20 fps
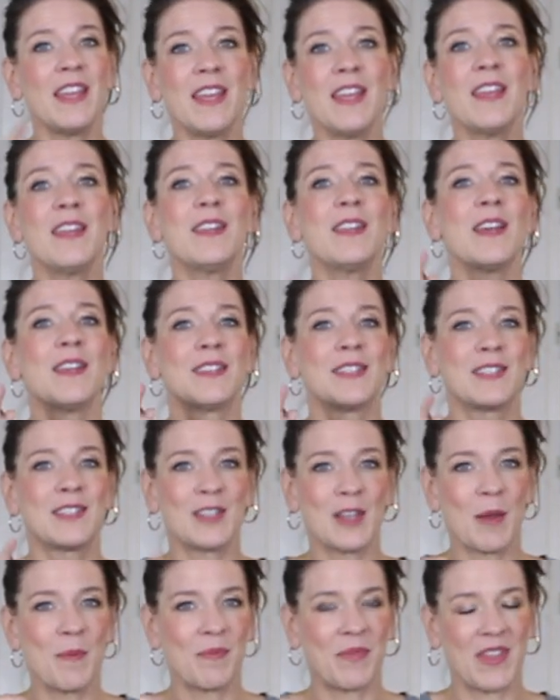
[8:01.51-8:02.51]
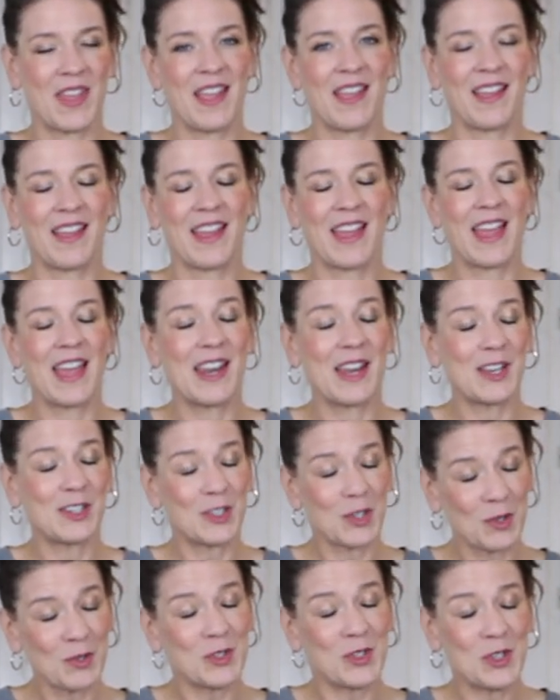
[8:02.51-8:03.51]
in something. And I
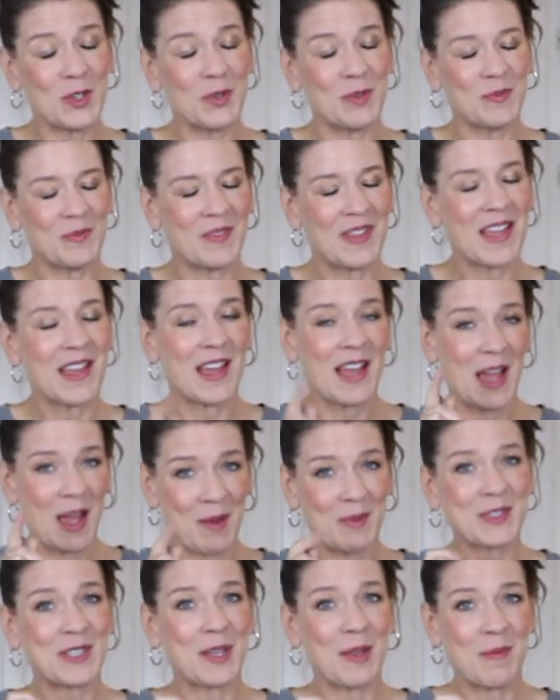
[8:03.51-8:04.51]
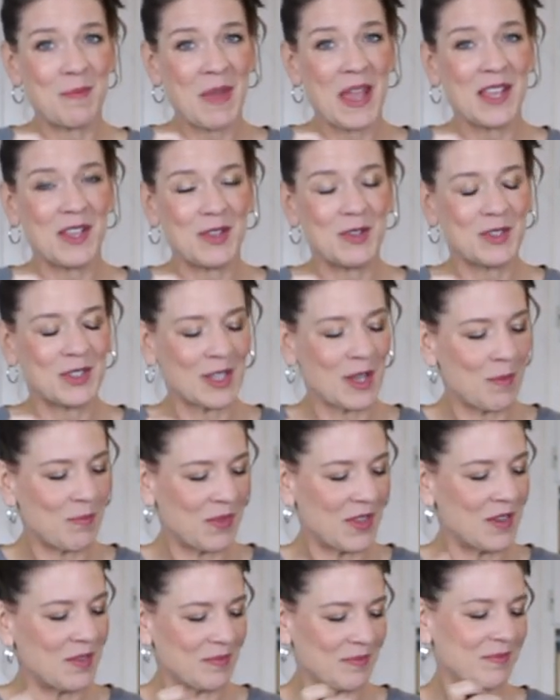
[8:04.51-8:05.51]
told you I was going to make you
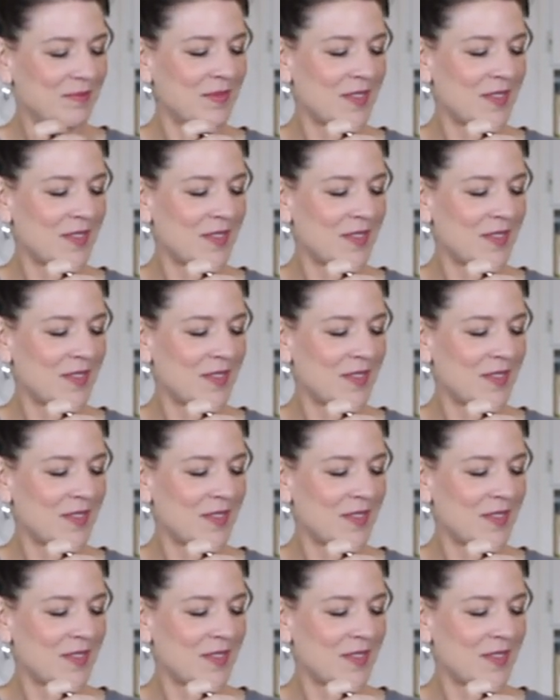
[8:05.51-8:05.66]
something.